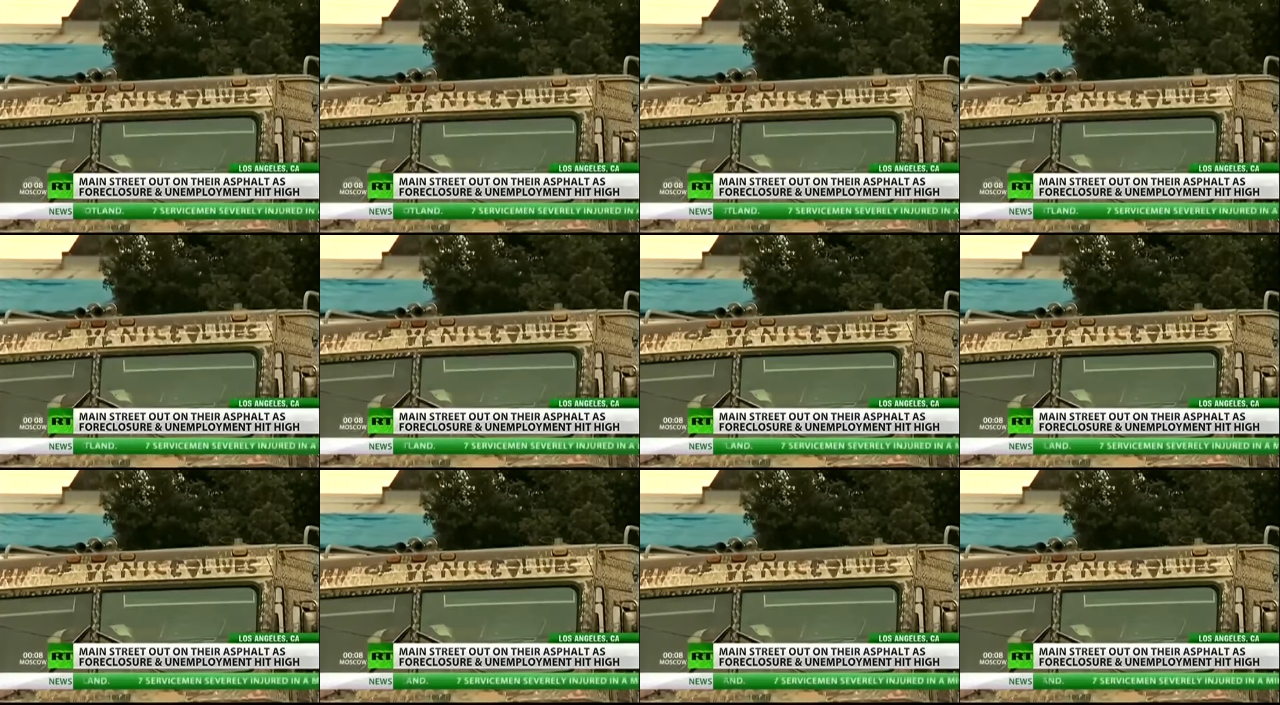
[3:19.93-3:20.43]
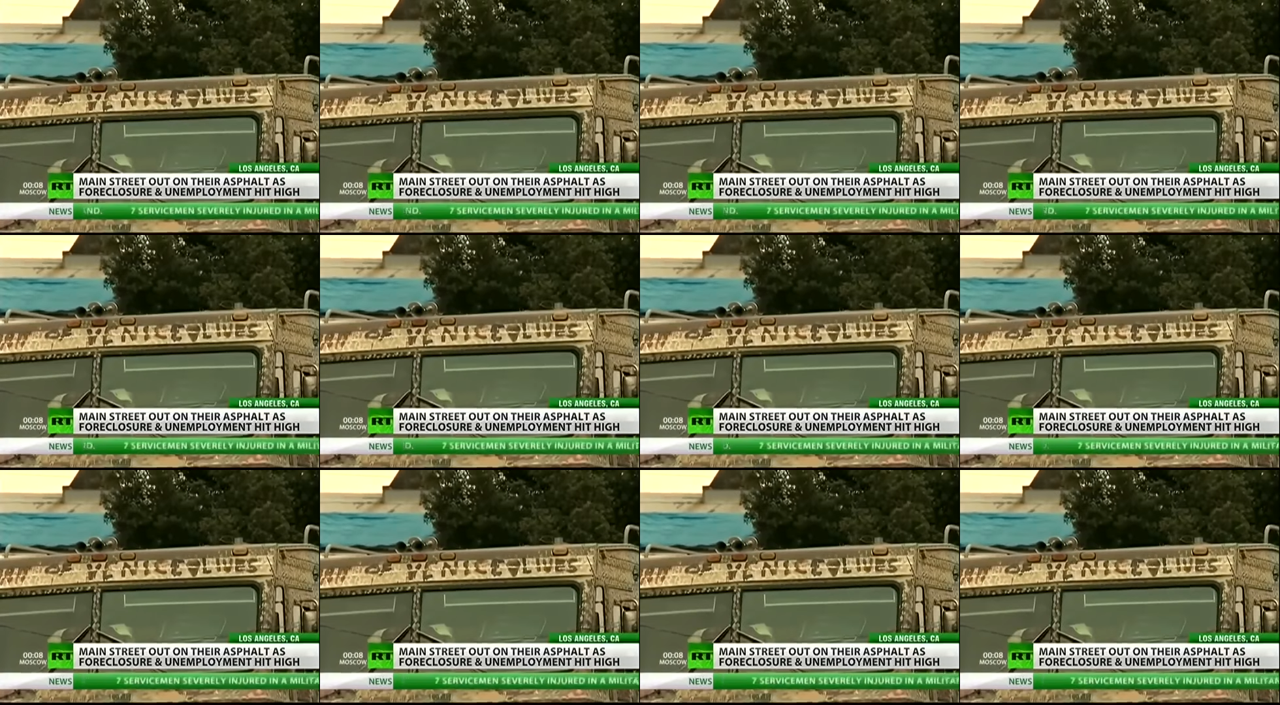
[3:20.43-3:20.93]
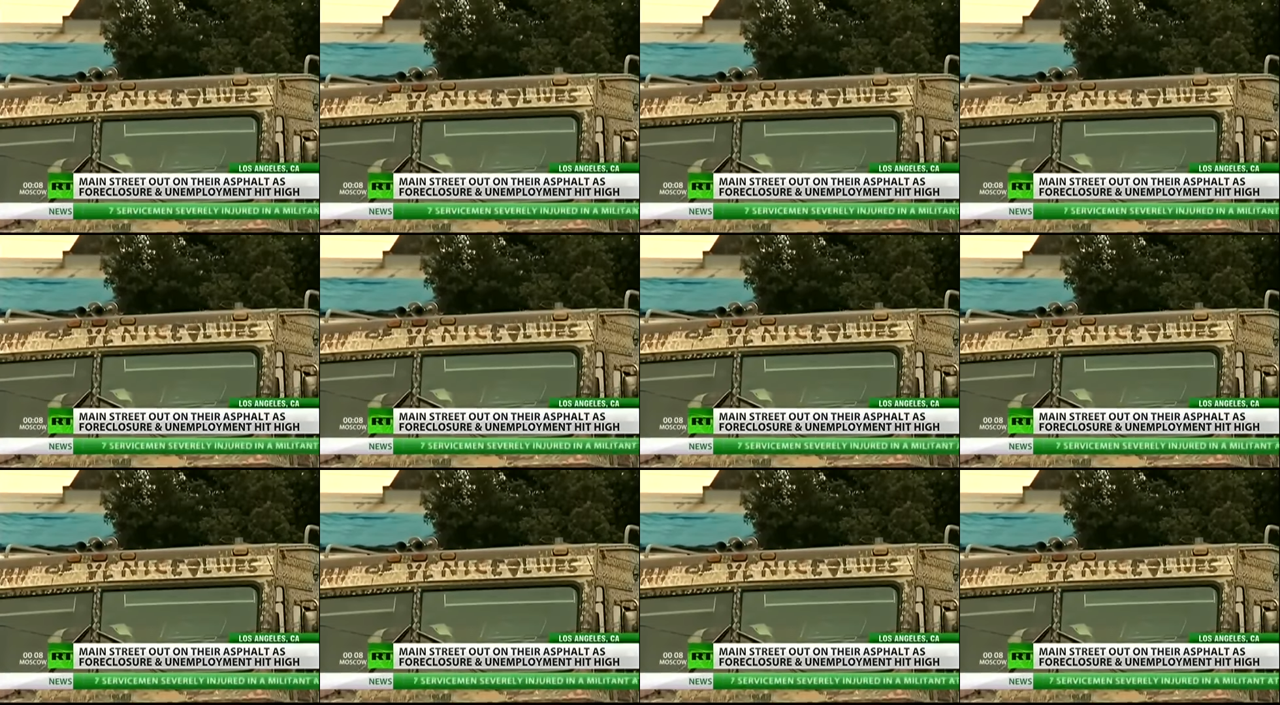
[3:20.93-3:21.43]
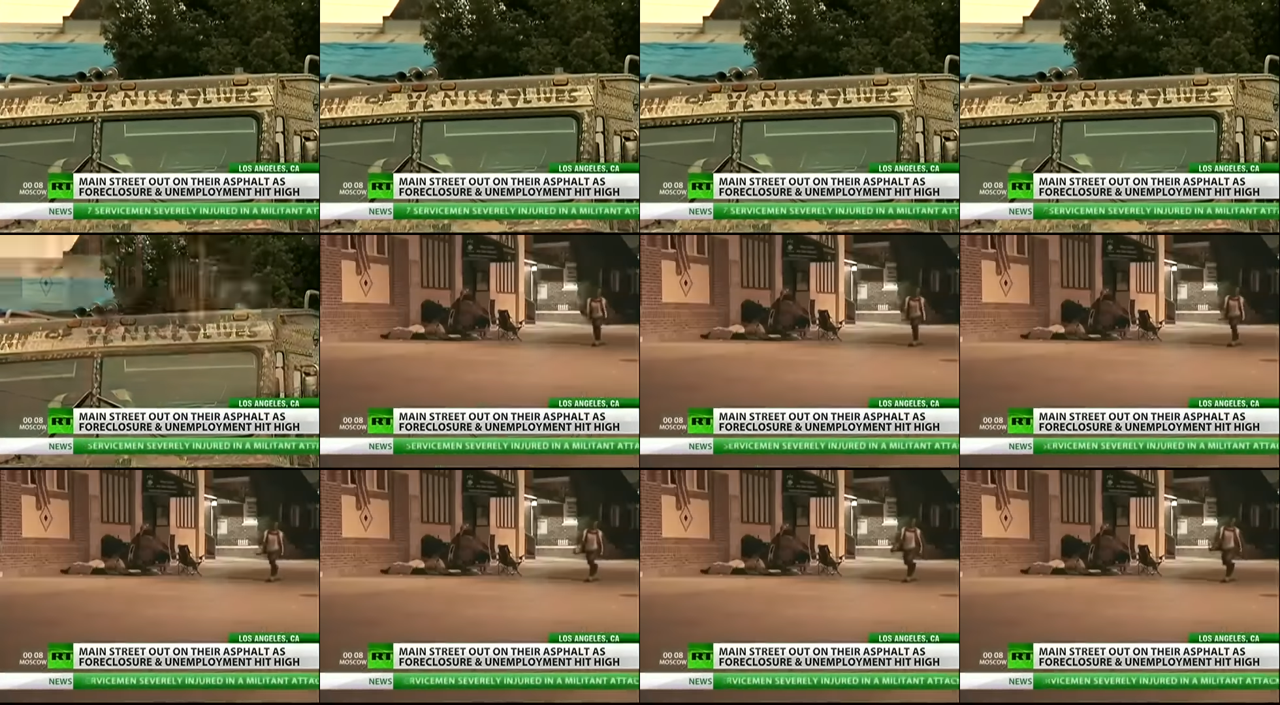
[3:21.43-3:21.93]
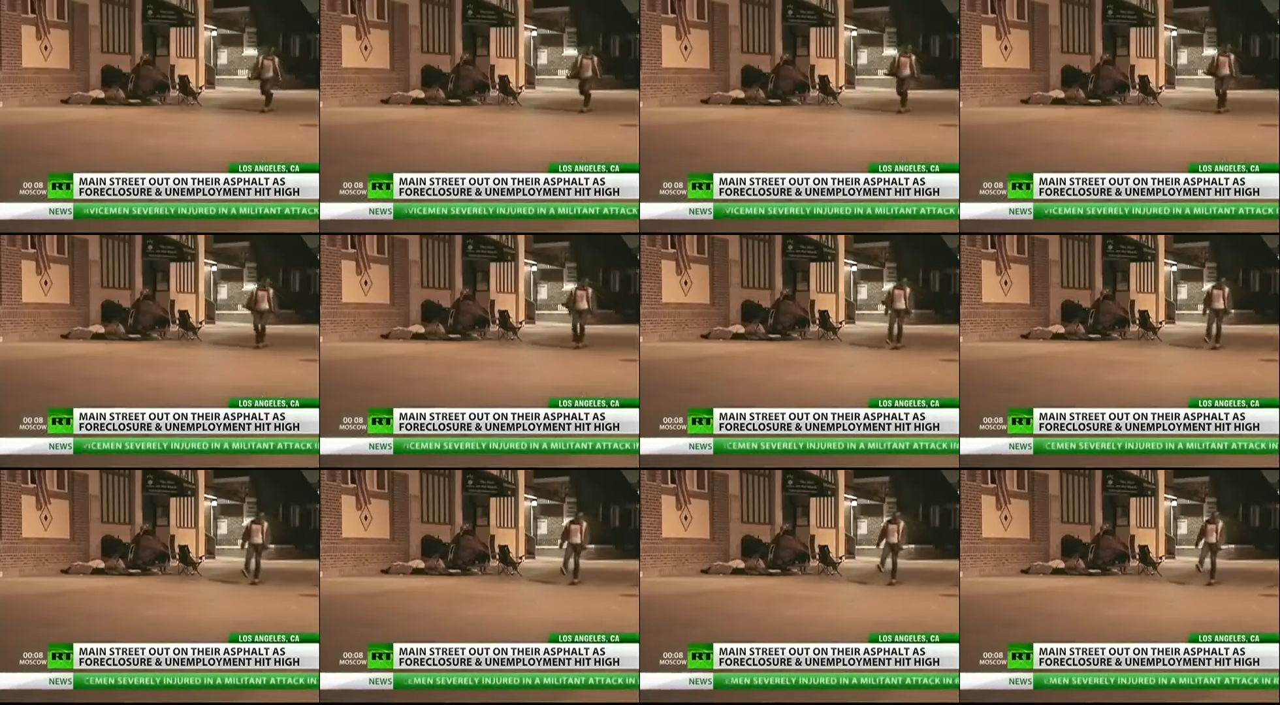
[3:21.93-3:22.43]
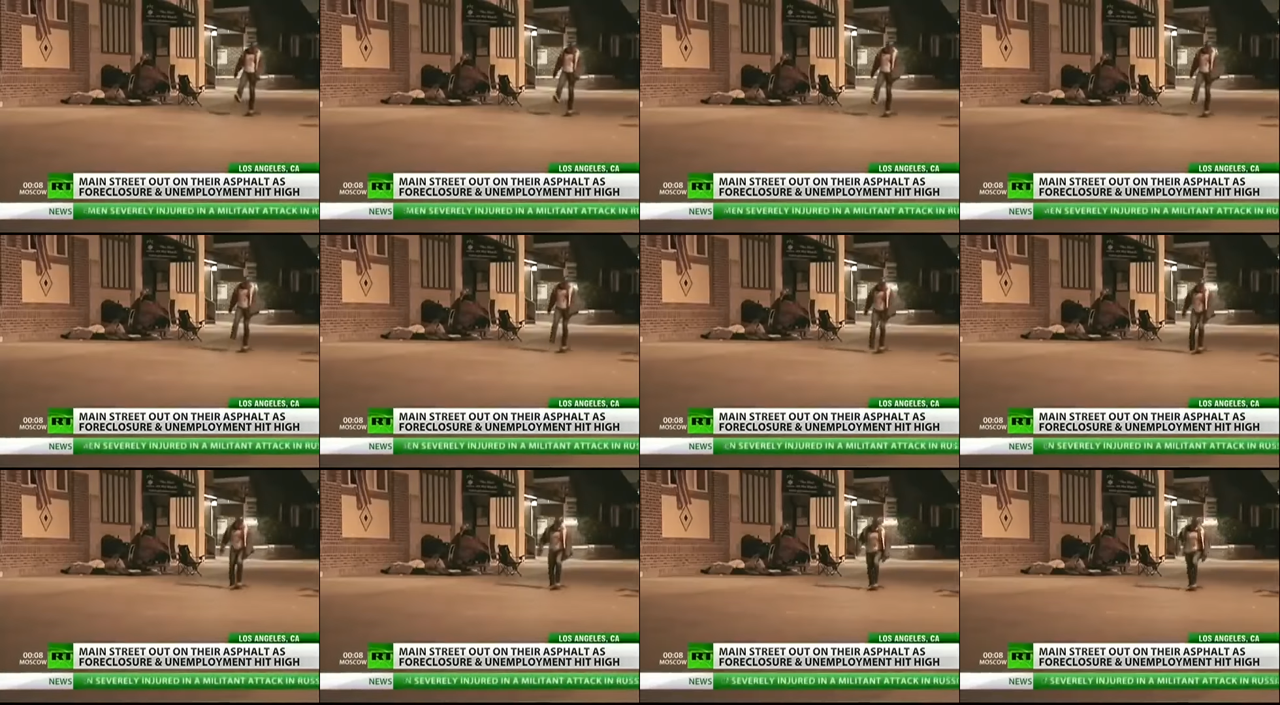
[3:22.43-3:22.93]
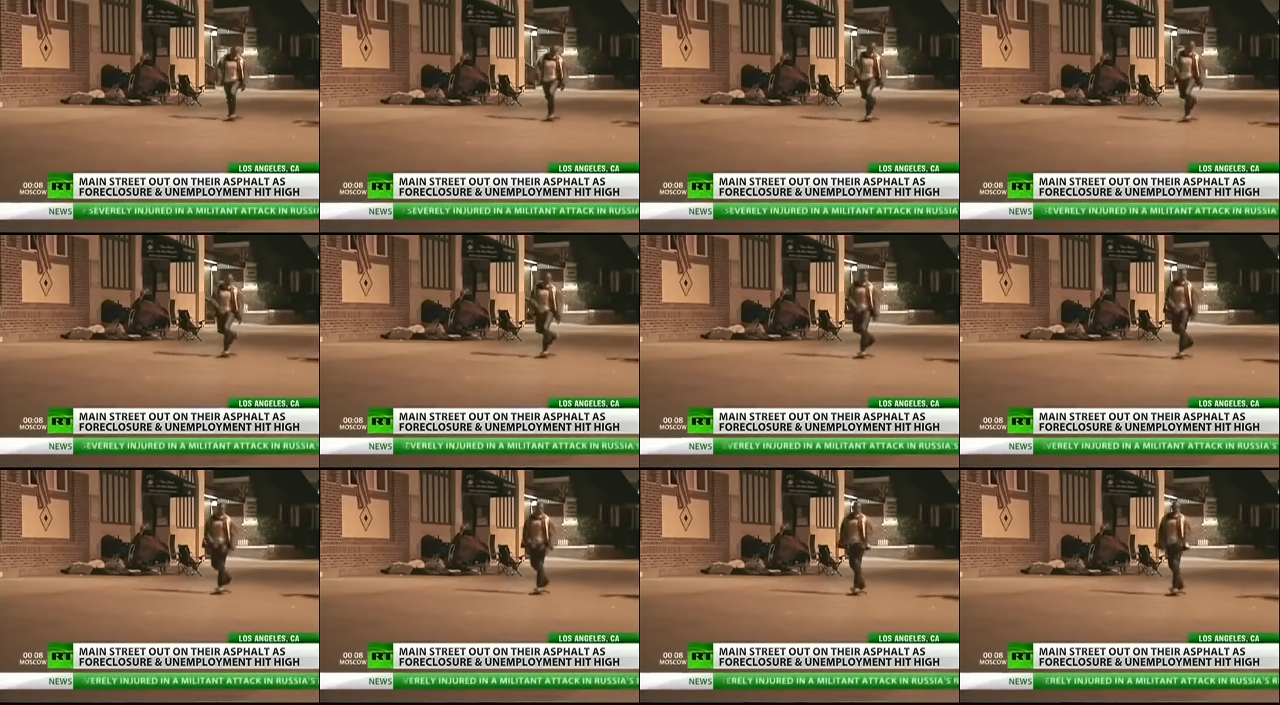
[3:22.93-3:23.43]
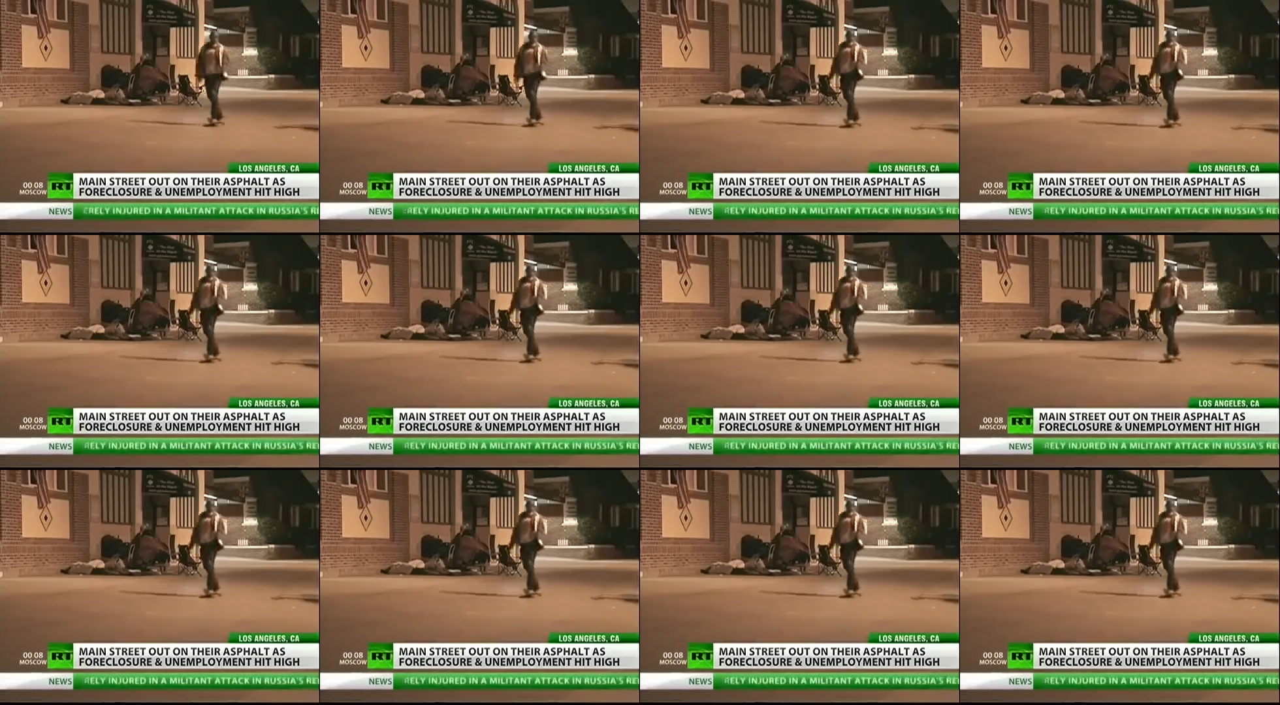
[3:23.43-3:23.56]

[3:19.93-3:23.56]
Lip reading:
(no speaker visible)